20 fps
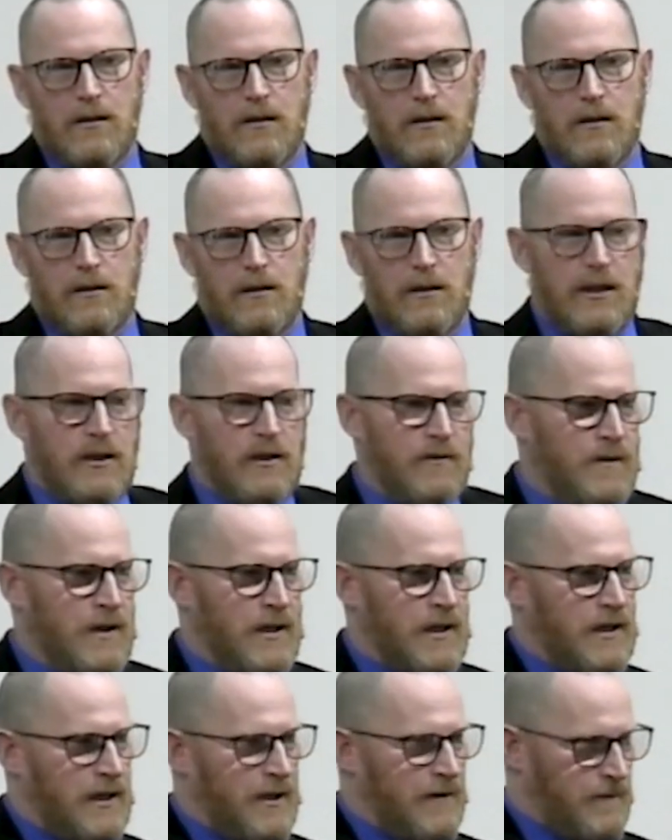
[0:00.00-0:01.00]
lived
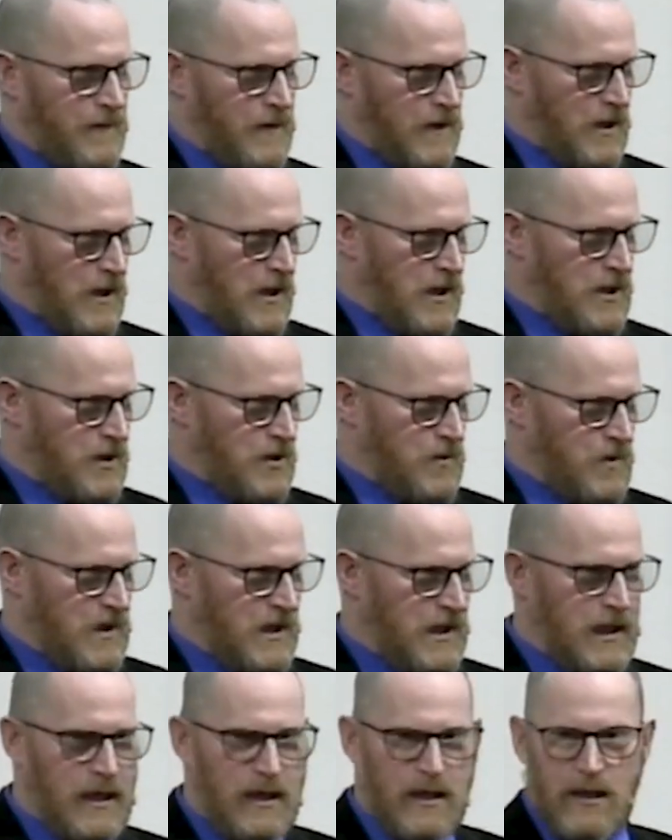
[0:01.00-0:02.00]
in a very
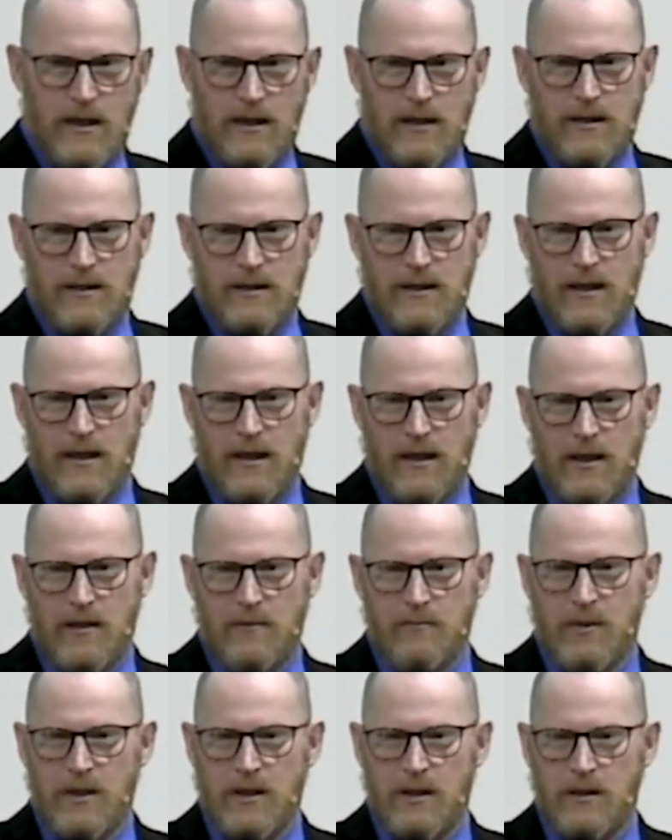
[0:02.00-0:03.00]
unique
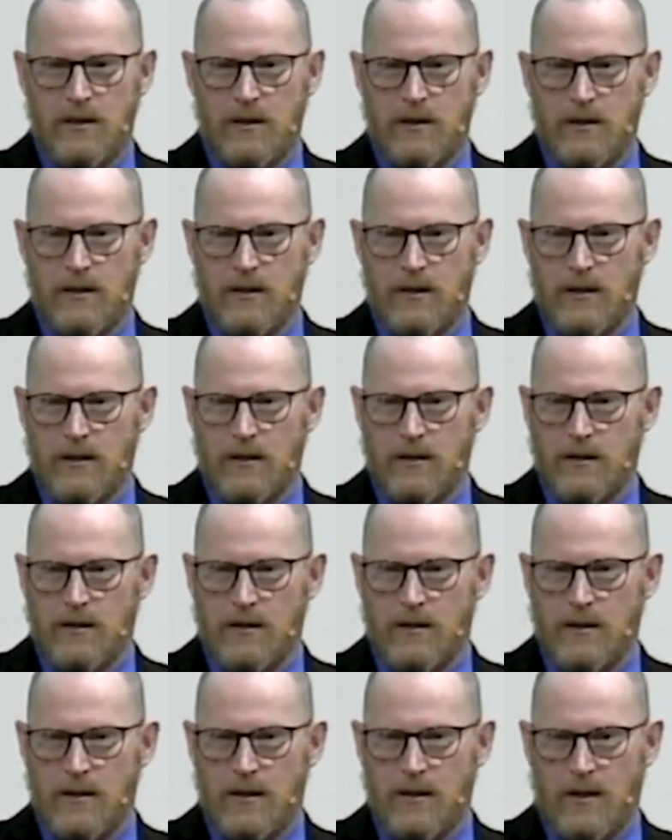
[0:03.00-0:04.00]
time
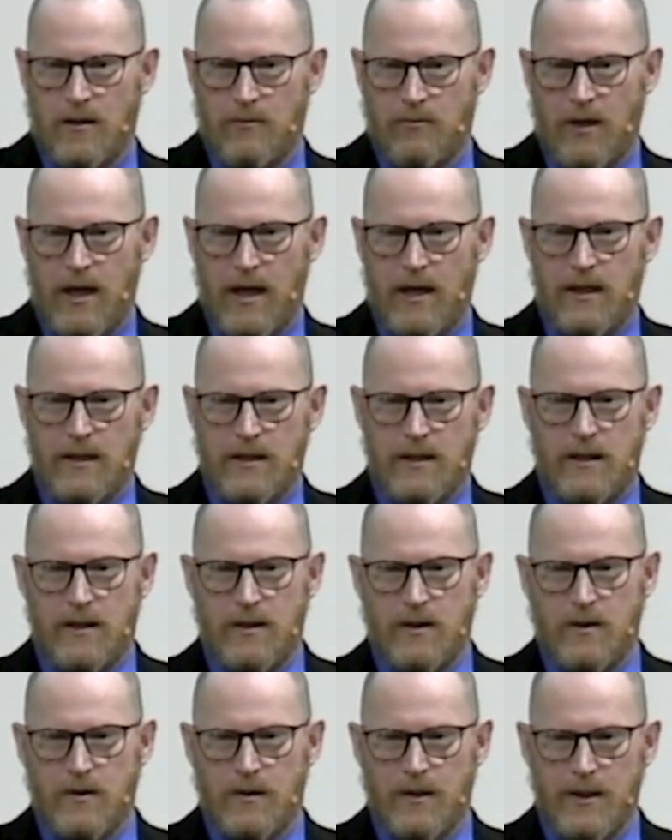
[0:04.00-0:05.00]
in our planet's
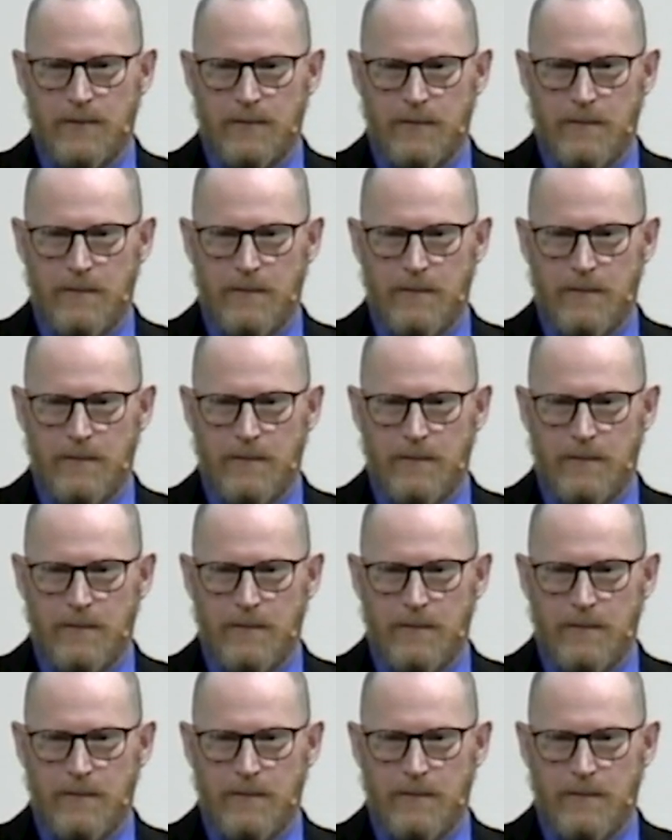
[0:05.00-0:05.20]
history.